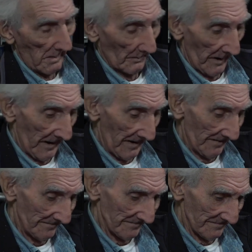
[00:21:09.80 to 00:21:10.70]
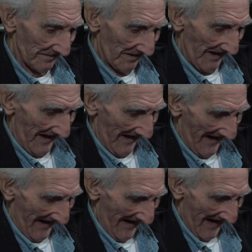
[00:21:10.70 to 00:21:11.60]
Well,
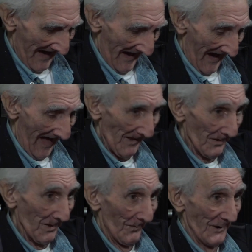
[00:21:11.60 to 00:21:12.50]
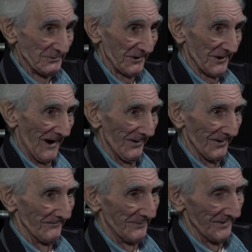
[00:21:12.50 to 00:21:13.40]
I don't know what you call it,